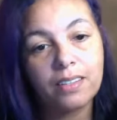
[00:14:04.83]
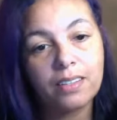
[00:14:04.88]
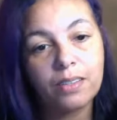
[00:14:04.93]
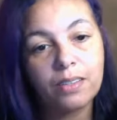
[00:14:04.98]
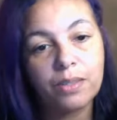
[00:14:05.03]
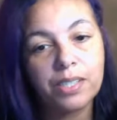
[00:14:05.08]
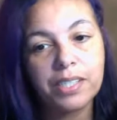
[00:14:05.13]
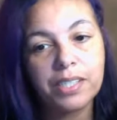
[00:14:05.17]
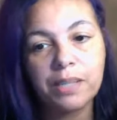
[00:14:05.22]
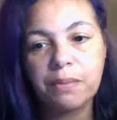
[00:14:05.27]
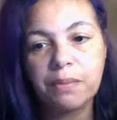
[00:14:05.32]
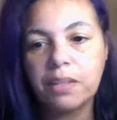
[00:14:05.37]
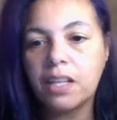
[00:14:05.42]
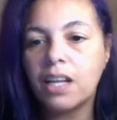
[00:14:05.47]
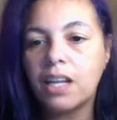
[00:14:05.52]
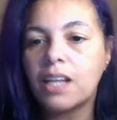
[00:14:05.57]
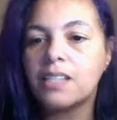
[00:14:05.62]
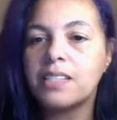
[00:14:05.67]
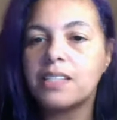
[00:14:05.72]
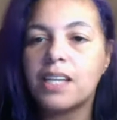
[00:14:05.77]
Was it something that
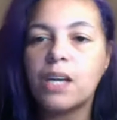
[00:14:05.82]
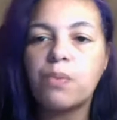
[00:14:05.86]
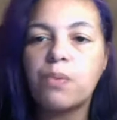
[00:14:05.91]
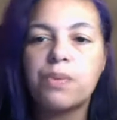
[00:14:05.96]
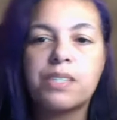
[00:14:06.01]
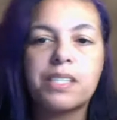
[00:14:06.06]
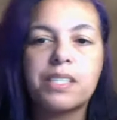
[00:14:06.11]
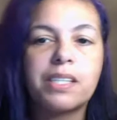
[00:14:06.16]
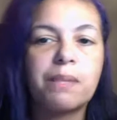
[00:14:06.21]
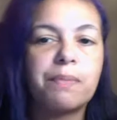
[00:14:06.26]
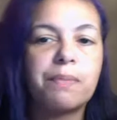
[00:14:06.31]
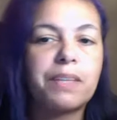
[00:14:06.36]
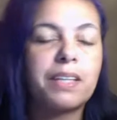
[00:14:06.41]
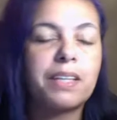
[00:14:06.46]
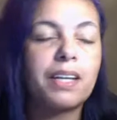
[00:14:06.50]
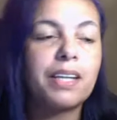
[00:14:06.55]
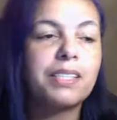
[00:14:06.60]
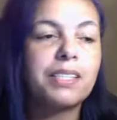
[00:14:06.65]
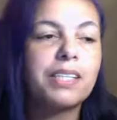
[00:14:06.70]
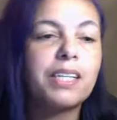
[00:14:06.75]
I did? Was it something
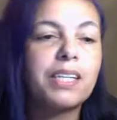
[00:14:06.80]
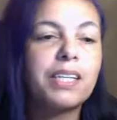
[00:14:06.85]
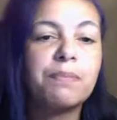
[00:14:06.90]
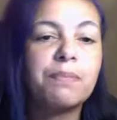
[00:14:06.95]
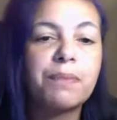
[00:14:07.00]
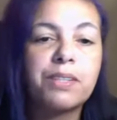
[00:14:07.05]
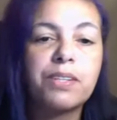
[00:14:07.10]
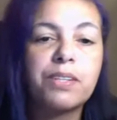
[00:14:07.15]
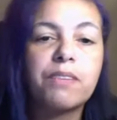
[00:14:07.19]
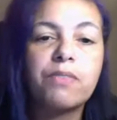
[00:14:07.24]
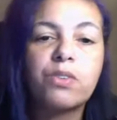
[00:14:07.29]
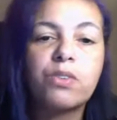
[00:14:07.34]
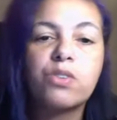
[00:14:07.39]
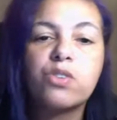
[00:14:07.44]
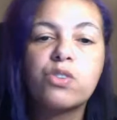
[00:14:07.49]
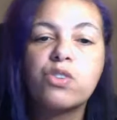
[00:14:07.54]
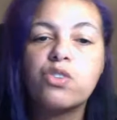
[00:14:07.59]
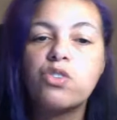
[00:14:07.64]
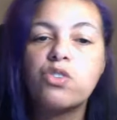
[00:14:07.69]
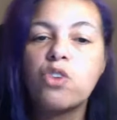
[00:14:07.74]
that I said? Especially if there's
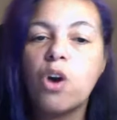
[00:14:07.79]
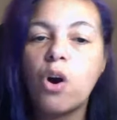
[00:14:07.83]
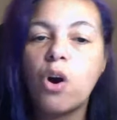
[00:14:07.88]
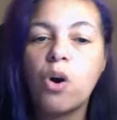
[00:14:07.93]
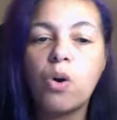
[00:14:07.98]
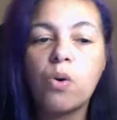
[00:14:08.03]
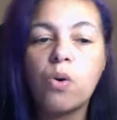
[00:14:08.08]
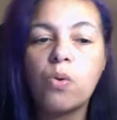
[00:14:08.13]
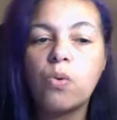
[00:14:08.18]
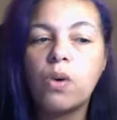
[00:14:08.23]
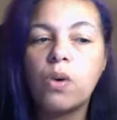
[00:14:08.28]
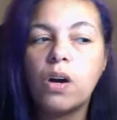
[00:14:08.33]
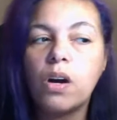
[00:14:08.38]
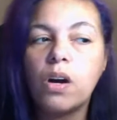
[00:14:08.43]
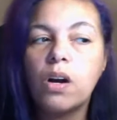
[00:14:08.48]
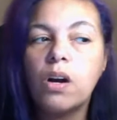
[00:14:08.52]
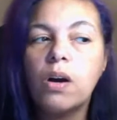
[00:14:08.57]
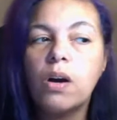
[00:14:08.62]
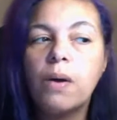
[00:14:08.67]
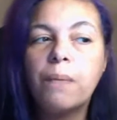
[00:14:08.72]
no
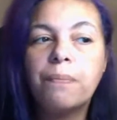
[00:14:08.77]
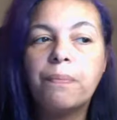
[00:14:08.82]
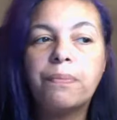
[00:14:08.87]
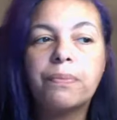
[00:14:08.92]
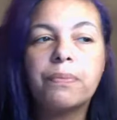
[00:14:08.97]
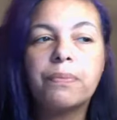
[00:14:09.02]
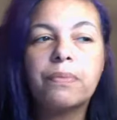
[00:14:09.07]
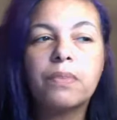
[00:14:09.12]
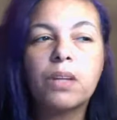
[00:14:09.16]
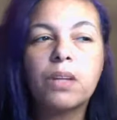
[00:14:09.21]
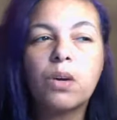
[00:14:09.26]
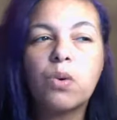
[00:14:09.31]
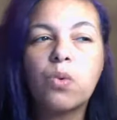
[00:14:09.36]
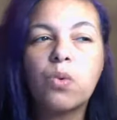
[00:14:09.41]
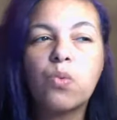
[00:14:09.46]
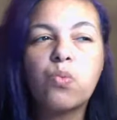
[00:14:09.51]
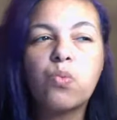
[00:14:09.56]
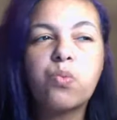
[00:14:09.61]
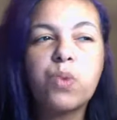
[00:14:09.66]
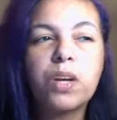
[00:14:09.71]

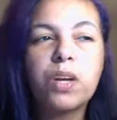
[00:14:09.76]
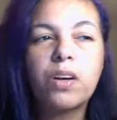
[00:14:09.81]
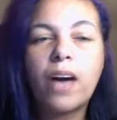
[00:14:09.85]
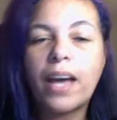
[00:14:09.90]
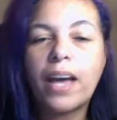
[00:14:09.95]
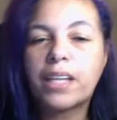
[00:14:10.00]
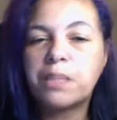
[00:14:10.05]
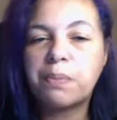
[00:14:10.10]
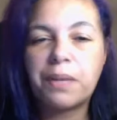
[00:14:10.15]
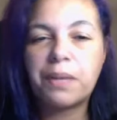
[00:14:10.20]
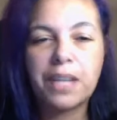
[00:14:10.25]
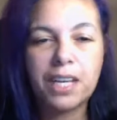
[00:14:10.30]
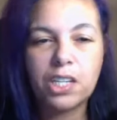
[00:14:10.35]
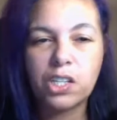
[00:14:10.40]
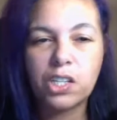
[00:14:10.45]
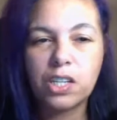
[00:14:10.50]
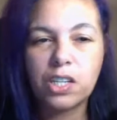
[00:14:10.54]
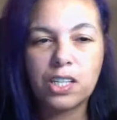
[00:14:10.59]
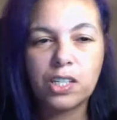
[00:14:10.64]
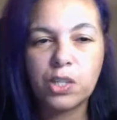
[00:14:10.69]
real
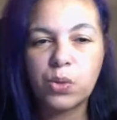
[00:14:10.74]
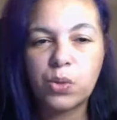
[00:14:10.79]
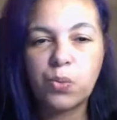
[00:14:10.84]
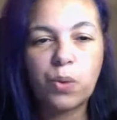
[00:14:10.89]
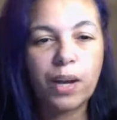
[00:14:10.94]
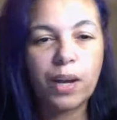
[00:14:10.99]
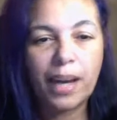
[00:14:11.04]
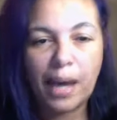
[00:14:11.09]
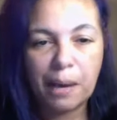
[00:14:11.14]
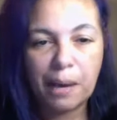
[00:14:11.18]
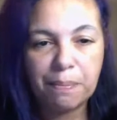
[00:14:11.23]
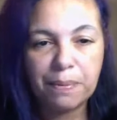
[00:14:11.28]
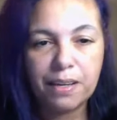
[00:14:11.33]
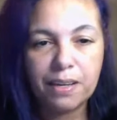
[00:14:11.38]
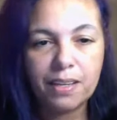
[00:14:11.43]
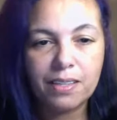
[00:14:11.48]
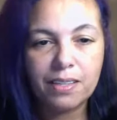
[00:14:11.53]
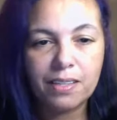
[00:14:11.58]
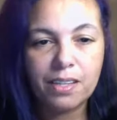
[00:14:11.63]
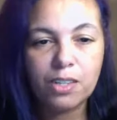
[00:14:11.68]
explanation as to what
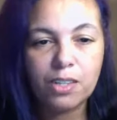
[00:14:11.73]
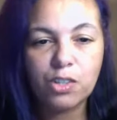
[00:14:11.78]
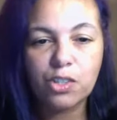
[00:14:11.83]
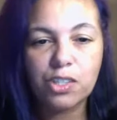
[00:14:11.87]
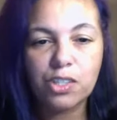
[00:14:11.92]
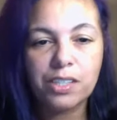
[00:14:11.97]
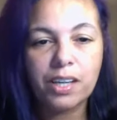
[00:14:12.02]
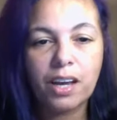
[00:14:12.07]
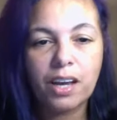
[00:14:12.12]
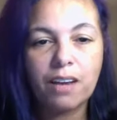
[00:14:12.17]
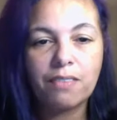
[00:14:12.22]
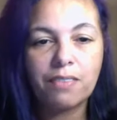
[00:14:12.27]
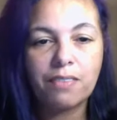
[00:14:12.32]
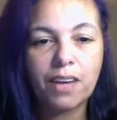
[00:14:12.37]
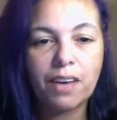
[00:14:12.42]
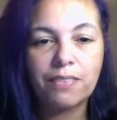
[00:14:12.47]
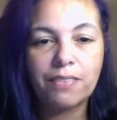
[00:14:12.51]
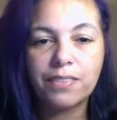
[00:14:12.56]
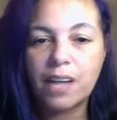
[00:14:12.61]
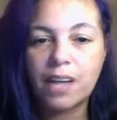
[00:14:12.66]
happened, and you're just kind of
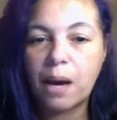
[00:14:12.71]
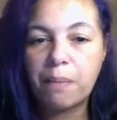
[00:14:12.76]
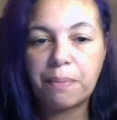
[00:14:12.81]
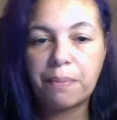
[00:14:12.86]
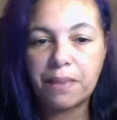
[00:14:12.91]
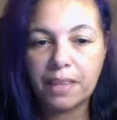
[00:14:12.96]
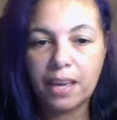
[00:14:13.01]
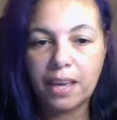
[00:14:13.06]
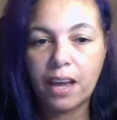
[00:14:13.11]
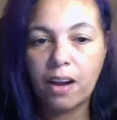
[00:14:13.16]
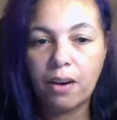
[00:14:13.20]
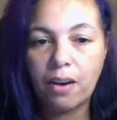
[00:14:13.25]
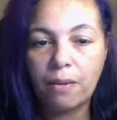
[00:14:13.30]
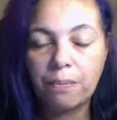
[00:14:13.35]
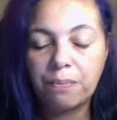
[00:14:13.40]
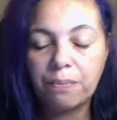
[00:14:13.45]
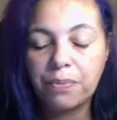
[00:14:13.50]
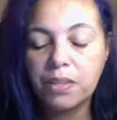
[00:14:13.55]
left up in the air.